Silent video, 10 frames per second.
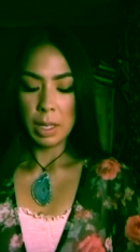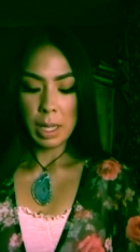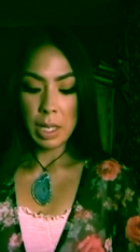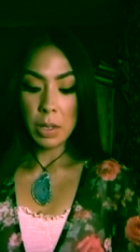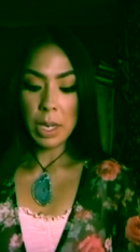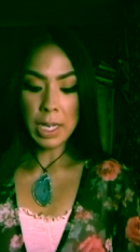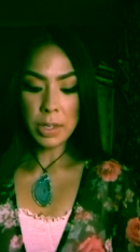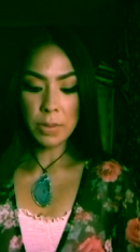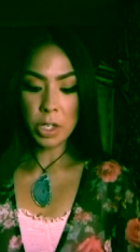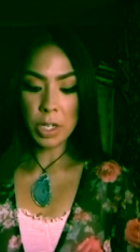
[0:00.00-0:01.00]
Thank you
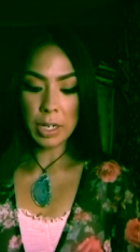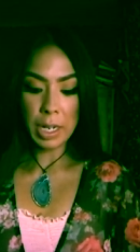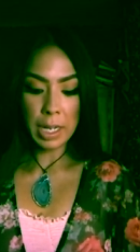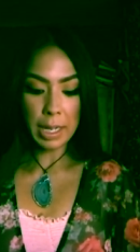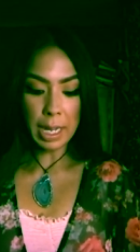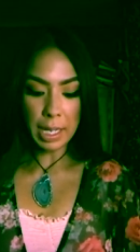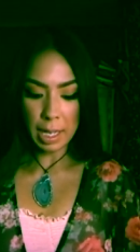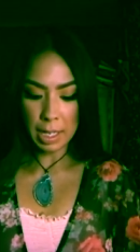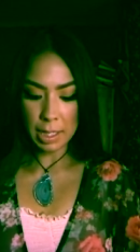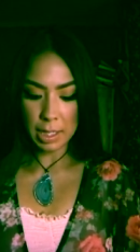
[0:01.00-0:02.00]
guys for sharing,
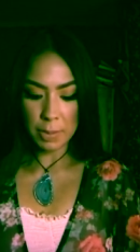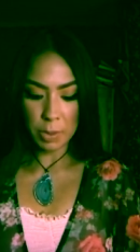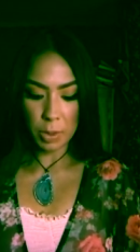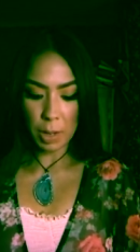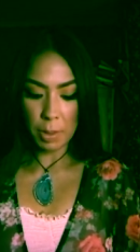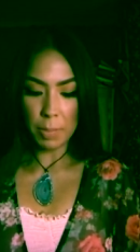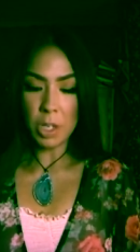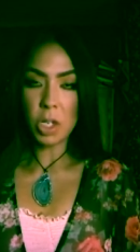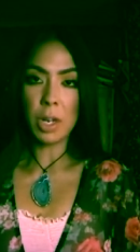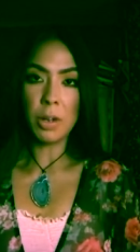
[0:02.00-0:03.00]
liking, and subscribing my
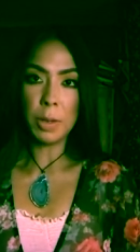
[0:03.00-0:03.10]
channel.